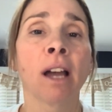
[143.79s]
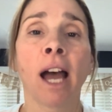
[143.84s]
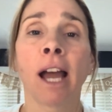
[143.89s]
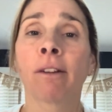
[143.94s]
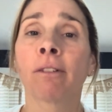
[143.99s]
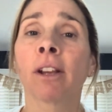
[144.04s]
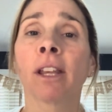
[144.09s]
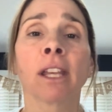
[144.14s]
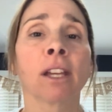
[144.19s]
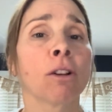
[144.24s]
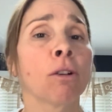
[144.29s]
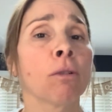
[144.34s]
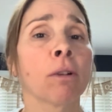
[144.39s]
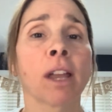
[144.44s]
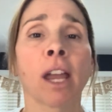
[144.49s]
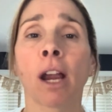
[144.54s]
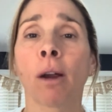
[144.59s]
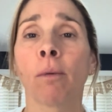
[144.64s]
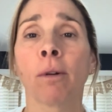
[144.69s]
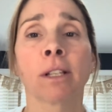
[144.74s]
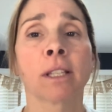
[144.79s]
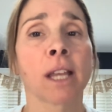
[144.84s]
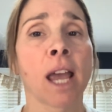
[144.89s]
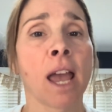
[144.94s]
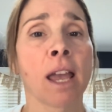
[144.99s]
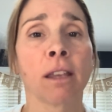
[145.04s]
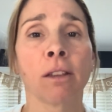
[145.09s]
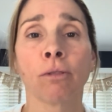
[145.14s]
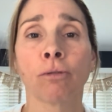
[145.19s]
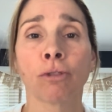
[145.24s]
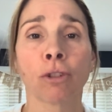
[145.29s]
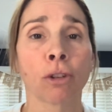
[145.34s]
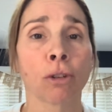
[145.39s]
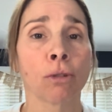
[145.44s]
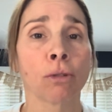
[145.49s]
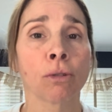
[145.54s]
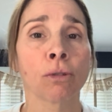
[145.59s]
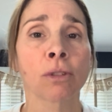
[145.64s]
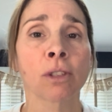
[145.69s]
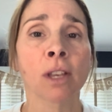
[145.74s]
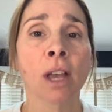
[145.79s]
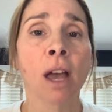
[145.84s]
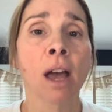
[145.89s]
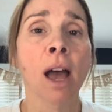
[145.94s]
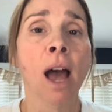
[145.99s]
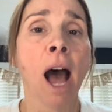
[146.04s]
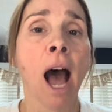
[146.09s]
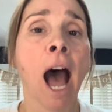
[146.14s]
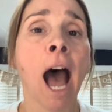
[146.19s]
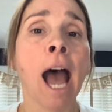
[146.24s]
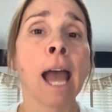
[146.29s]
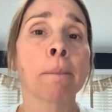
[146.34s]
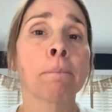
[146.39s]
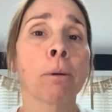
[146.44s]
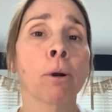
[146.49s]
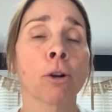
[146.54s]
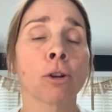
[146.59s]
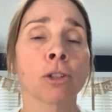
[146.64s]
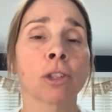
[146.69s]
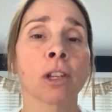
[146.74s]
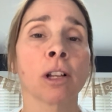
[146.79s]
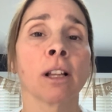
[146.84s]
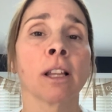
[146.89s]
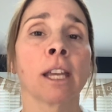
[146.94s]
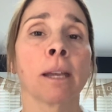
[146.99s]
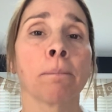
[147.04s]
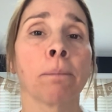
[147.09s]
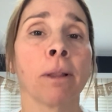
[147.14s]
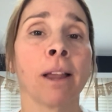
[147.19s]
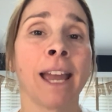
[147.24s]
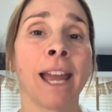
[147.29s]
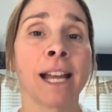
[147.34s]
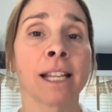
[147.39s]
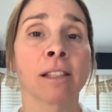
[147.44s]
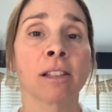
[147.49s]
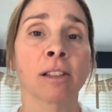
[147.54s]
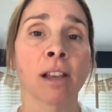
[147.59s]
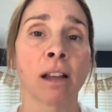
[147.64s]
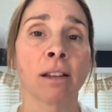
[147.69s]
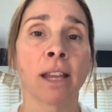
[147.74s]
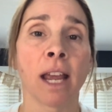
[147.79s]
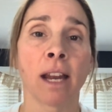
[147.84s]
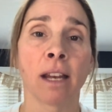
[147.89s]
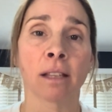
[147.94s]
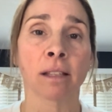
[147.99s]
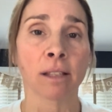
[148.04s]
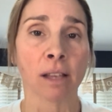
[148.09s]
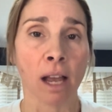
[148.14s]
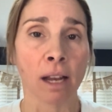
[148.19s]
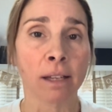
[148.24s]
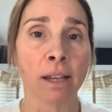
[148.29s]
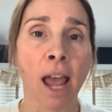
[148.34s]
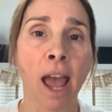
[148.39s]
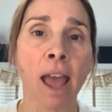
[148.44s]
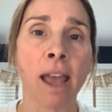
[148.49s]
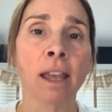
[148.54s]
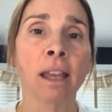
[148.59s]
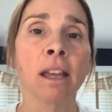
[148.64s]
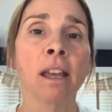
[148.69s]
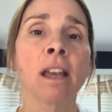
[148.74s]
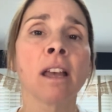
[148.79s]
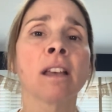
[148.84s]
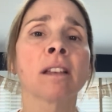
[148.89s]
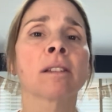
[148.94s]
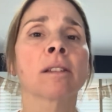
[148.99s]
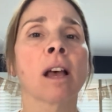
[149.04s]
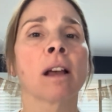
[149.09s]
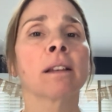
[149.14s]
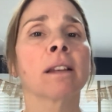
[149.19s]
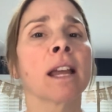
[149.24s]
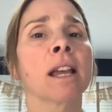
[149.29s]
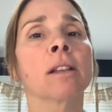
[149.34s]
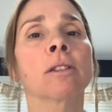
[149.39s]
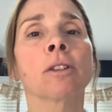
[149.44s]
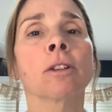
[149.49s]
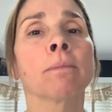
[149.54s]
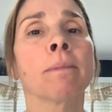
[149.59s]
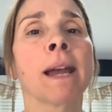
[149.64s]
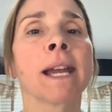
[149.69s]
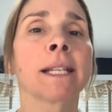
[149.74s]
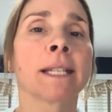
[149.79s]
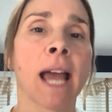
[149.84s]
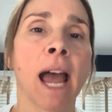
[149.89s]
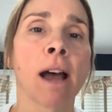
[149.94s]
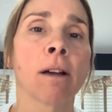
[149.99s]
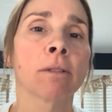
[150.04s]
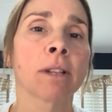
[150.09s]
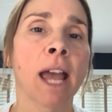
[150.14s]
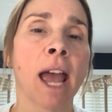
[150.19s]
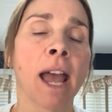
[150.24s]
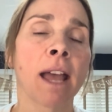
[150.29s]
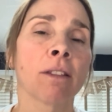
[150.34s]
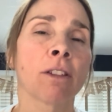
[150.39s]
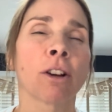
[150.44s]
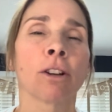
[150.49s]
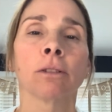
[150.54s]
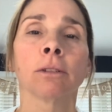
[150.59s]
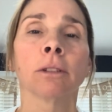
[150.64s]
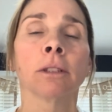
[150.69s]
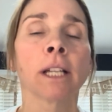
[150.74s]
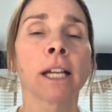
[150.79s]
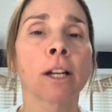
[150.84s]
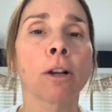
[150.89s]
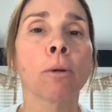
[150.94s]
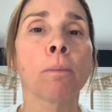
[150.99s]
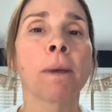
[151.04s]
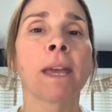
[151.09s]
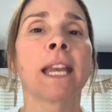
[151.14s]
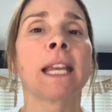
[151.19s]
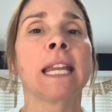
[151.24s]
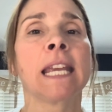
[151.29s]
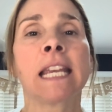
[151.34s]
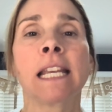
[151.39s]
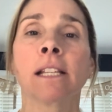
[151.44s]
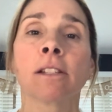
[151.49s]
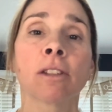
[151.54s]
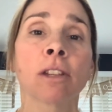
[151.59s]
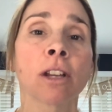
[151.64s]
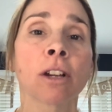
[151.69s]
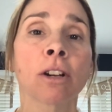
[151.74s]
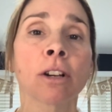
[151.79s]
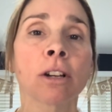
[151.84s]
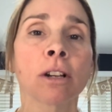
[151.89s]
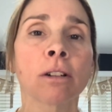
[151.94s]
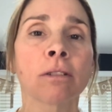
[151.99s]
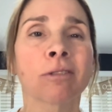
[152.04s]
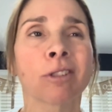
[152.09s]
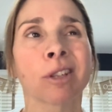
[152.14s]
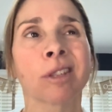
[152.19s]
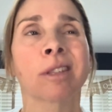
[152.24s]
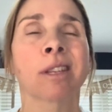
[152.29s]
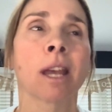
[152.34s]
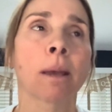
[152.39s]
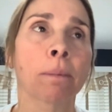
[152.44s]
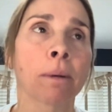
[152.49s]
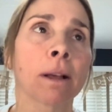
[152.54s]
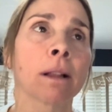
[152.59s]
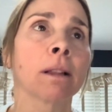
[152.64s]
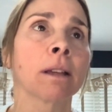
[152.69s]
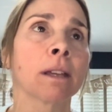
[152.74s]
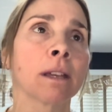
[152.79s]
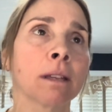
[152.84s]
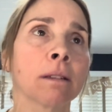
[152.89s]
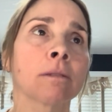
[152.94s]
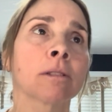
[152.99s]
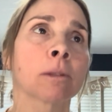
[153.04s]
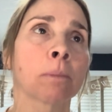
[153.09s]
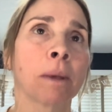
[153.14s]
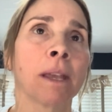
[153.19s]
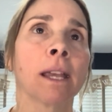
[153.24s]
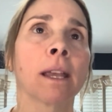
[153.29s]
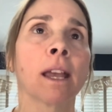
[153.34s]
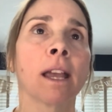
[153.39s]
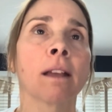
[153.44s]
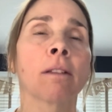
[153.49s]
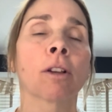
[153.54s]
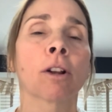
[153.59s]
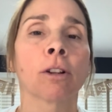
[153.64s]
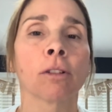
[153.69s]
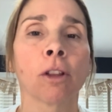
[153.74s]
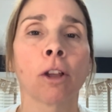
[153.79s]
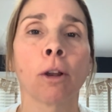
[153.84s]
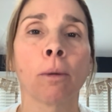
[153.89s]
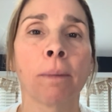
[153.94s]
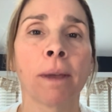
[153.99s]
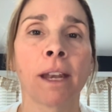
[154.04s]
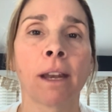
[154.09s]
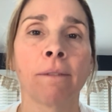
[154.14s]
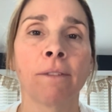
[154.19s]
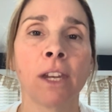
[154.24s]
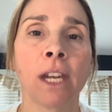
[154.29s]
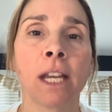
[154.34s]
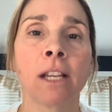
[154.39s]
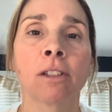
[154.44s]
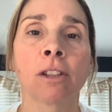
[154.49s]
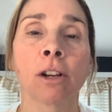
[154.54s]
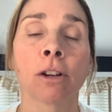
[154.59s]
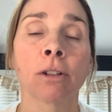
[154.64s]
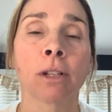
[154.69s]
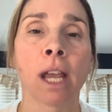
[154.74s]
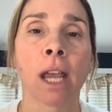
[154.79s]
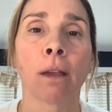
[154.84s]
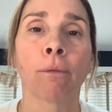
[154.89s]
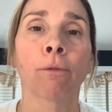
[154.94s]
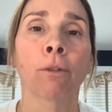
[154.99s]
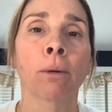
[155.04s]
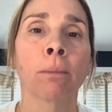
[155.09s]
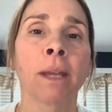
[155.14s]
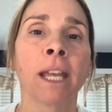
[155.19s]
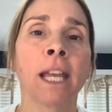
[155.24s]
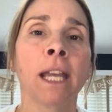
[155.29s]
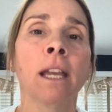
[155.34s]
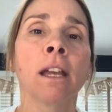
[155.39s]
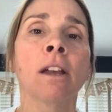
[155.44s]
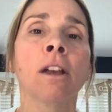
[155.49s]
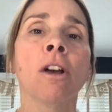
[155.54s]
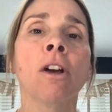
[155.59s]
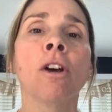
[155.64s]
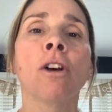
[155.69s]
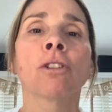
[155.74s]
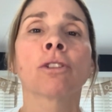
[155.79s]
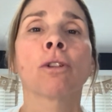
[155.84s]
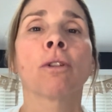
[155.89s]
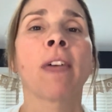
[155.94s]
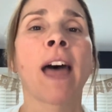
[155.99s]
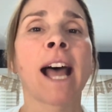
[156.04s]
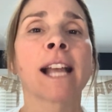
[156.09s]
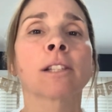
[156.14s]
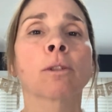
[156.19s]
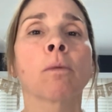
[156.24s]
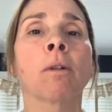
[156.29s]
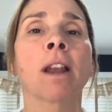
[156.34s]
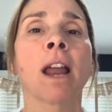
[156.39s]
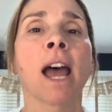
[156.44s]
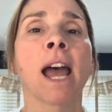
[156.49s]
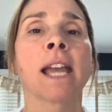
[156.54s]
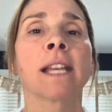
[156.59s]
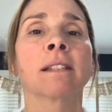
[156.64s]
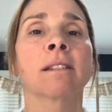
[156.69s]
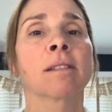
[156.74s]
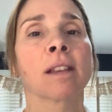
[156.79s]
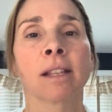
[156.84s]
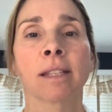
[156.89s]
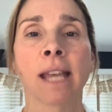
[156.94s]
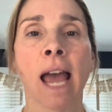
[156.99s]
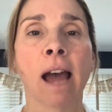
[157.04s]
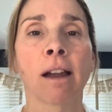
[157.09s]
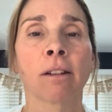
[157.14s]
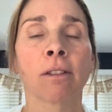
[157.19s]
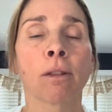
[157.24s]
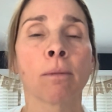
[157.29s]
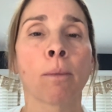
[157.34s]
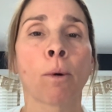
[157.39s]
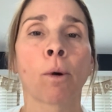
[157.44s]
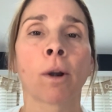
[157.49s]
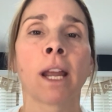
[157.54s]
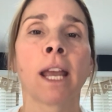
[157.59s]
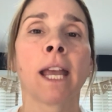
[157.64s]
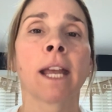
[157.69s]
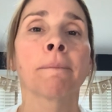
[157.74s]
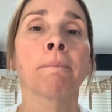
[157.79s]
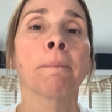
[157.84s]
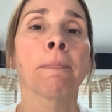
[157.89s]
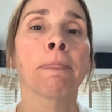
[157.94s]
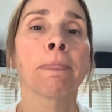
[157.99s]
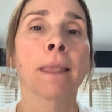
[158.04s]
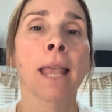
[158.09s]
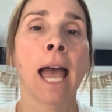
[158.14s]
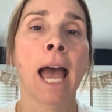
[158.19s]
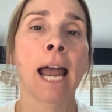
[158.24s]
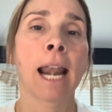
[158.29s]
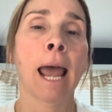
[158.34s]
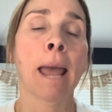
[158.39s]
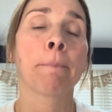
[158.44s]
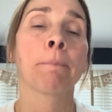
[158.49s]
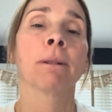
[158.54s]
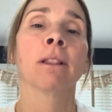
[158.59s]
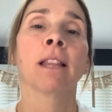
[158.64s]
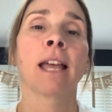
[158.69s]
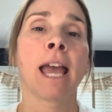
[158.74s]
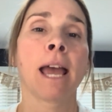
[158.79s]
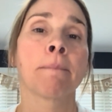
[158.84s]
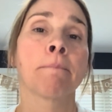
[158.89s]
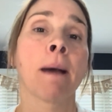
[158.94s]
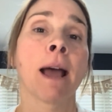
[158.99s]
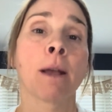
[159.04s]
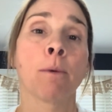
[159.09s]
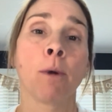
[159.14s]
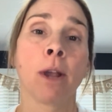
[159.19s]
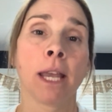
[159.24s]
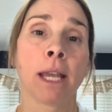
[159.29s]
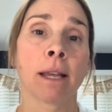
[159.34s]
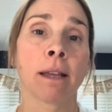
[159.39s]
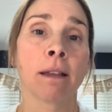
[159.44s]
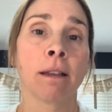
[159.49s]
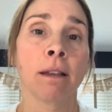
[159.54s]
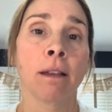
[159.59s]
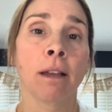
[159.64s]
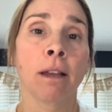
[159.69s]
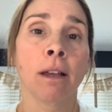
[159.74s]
I really don't care what day you choose. I personally plan Sunday to Sunday. Sundays are my down day. They're a little bit easier, just typically speaking. They're a little bit of an easier day for me. So that's when I sit down in the morning and I plan my week.